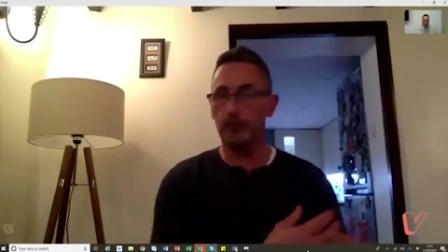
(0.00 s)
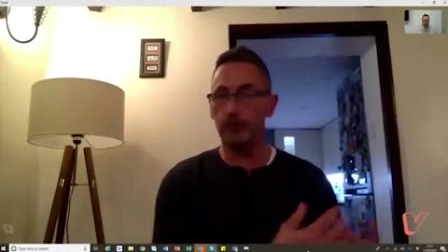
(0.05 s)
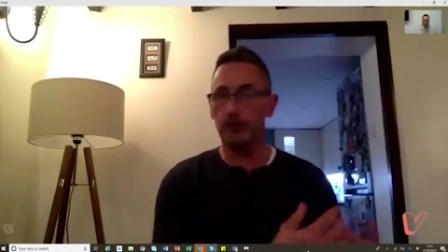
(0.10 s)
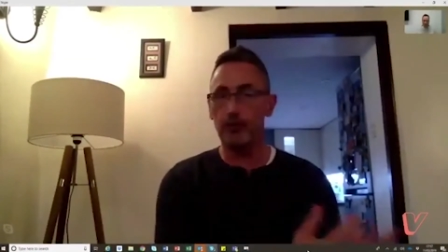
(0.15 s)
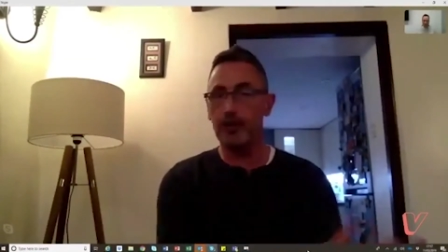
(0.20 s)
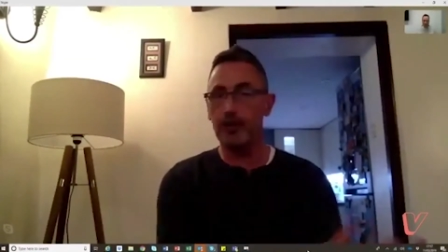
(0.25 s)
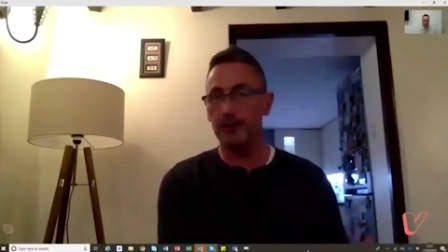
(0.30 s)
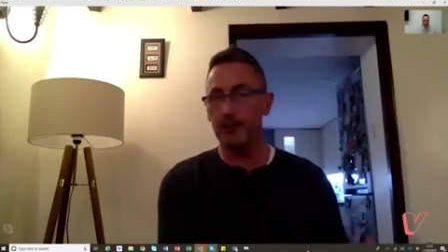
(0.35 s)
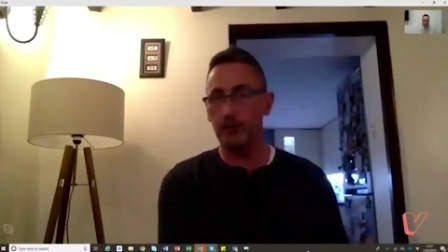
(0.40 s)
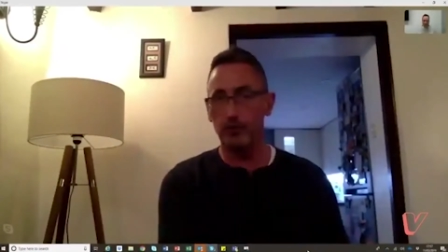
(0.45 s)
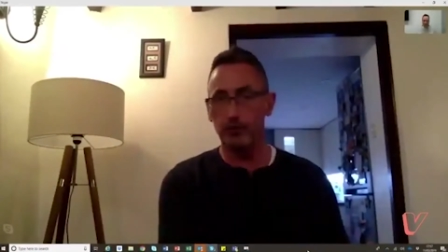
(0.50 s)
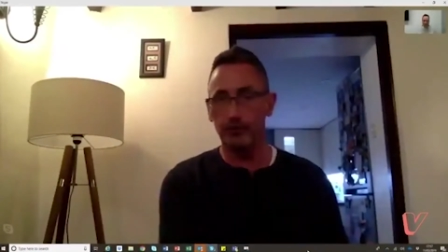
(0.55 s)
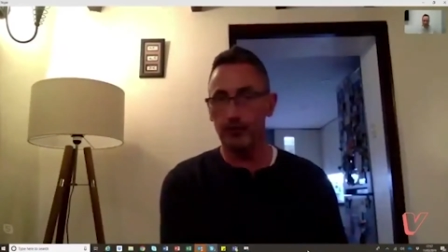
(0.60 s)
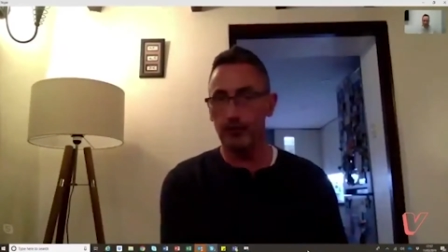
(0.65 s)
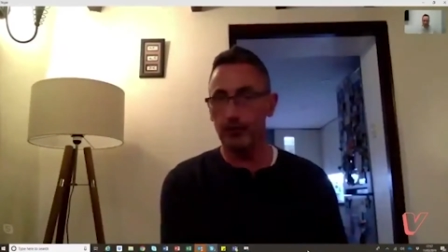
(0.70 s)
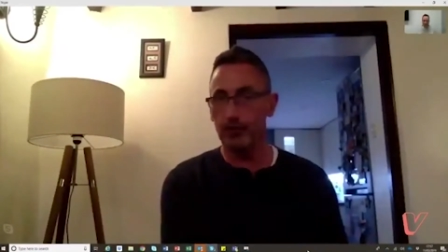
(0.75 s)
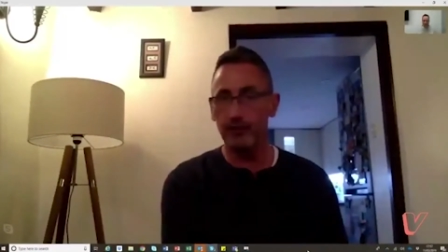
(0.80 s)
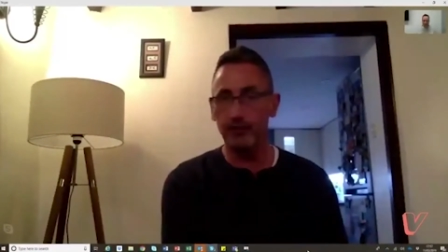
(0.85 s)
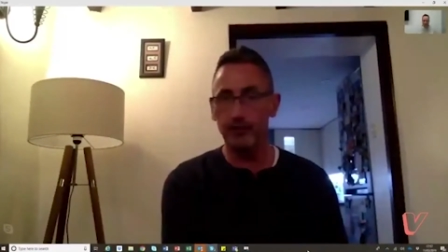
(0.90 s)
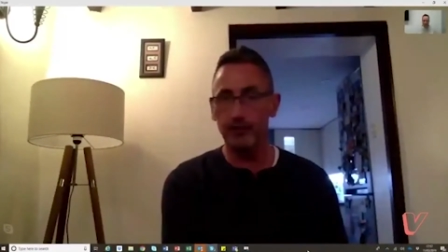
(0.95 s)
dragging on for
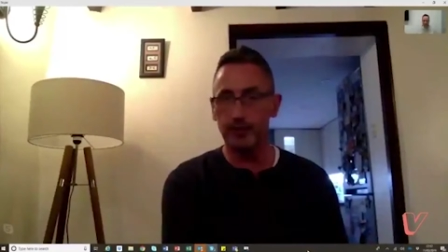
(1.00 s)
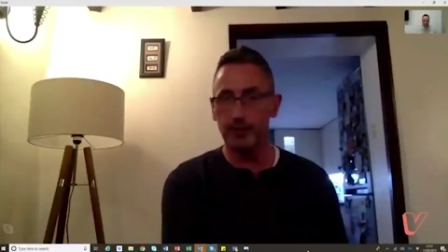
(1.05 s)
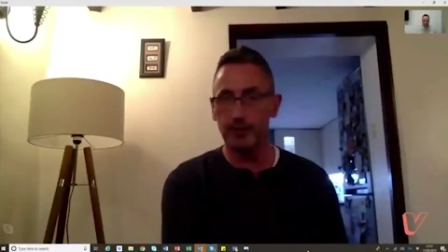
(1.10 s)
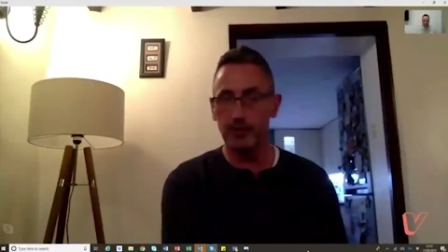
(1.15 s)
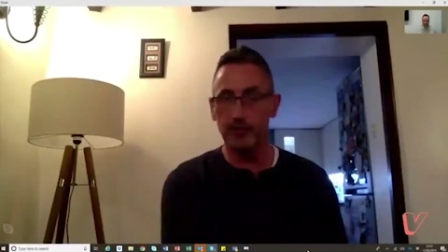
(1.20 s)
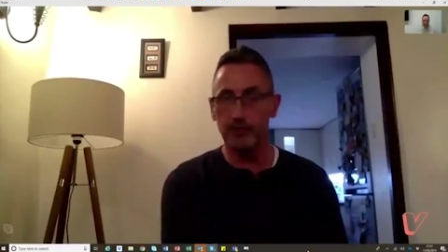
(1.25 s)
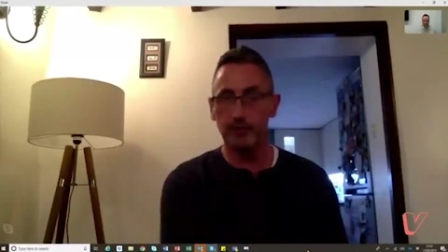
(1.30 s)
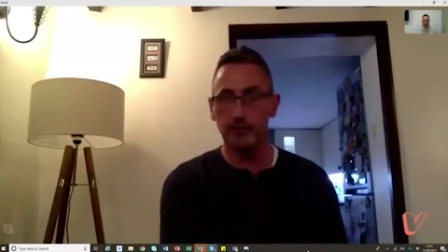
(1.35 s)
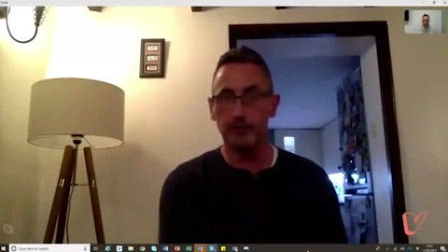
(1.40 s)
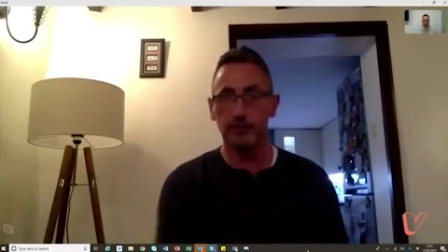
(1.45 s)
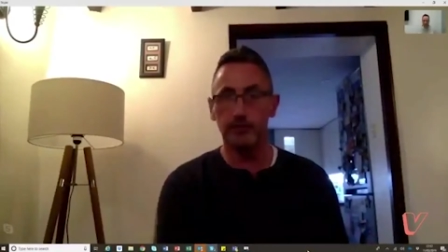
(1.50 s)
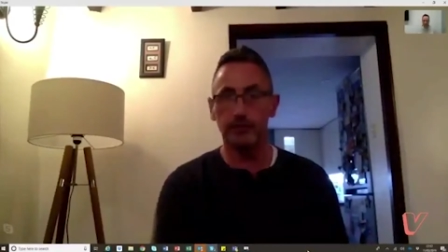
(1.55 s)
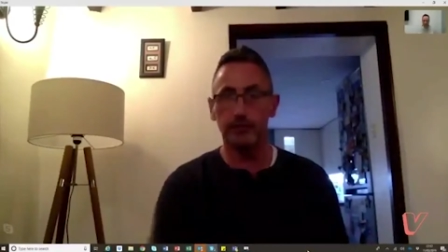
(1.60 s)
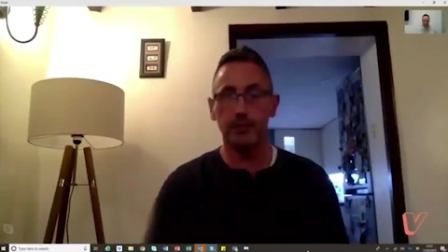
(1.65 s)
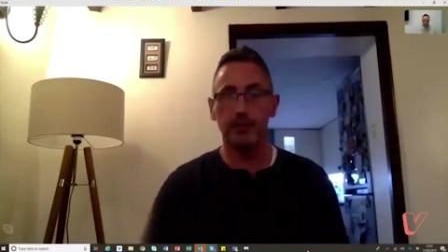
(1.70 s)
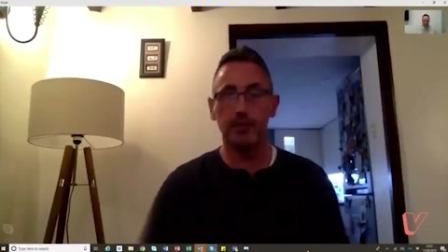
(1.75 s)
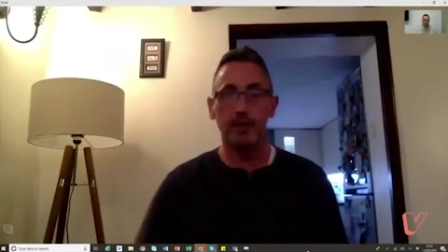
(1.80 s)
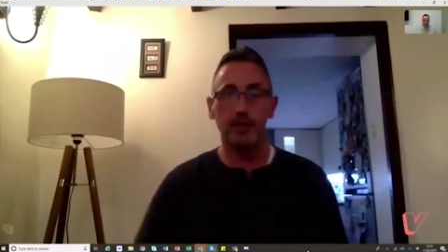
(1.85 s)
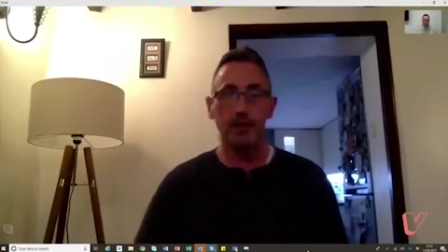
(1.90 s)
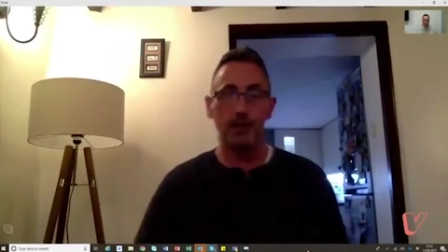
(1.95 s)
ages and ages
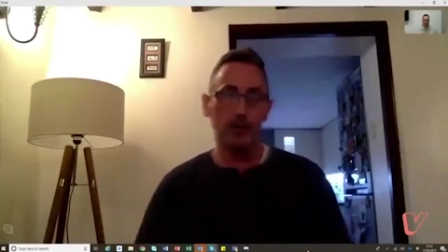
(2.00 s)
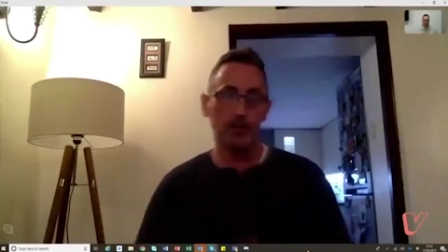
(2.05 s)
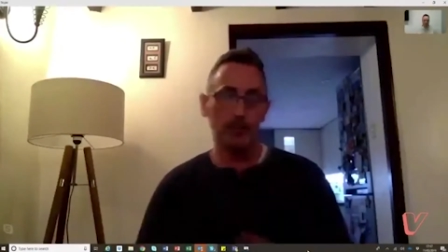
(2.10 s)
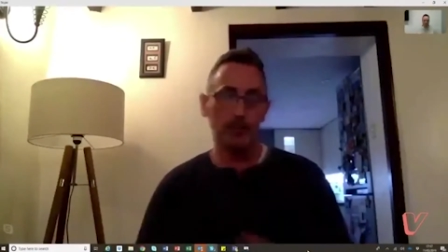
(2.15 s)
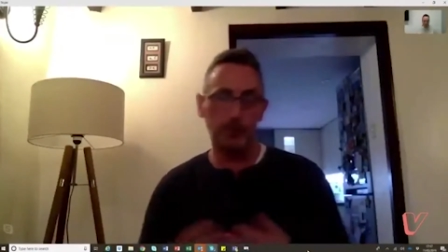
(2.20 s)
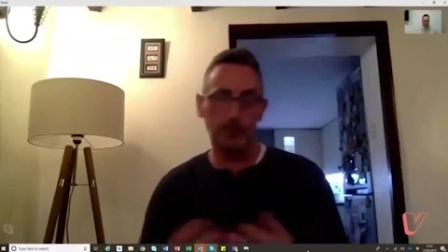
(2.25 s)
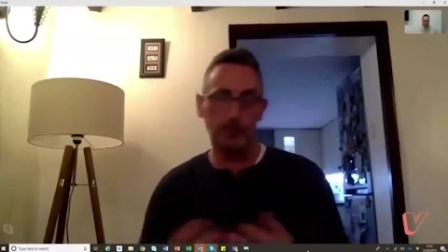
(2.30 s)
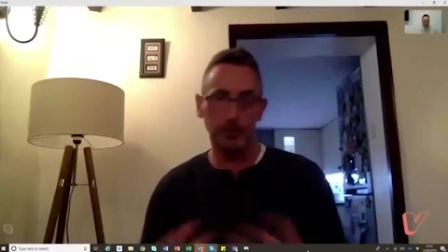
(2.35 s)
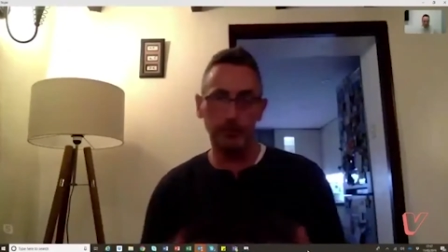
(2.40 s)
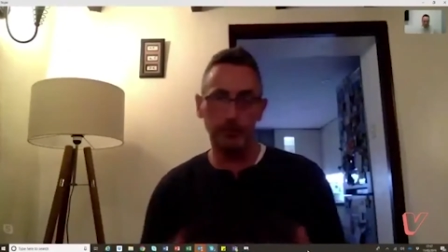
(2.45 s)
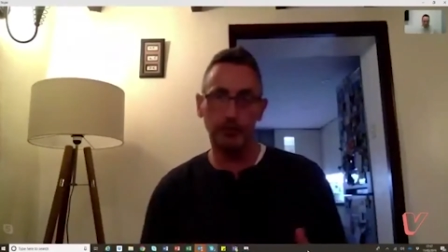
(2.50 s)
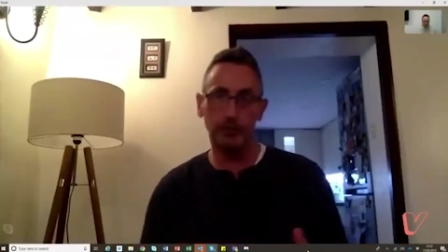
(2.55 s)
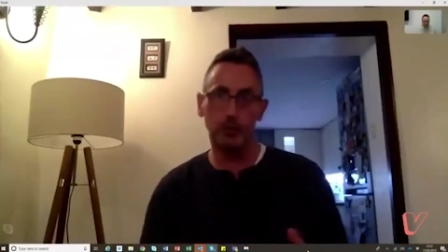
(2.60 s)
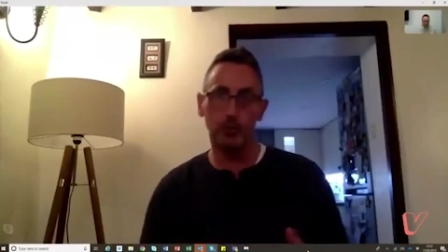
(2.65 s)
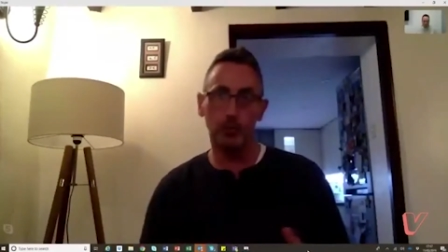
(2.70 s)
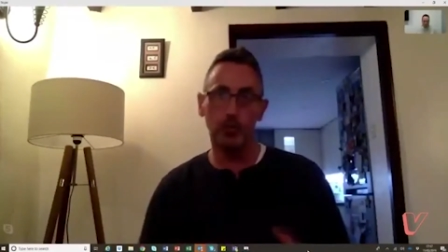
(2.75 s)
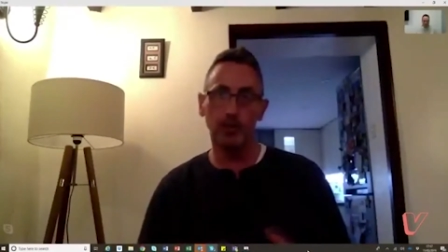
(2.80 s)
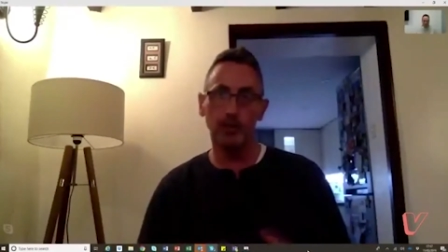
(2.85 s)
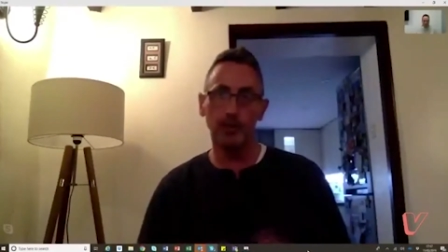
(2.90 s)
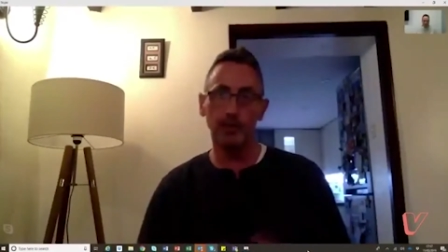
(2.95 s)
and people are
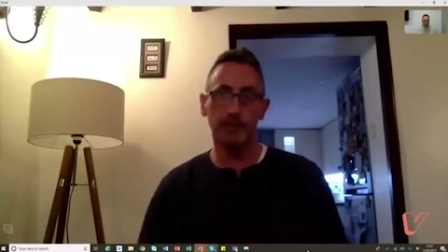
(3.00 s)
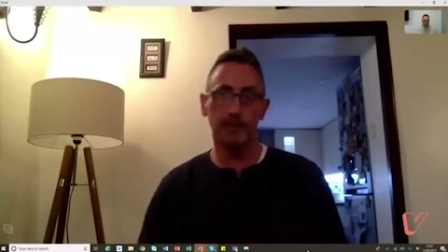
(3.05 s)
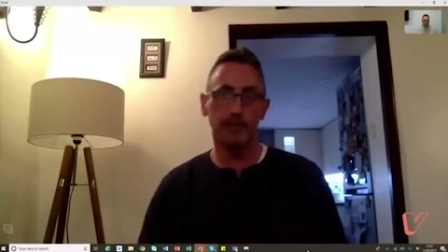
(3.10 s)
stalling,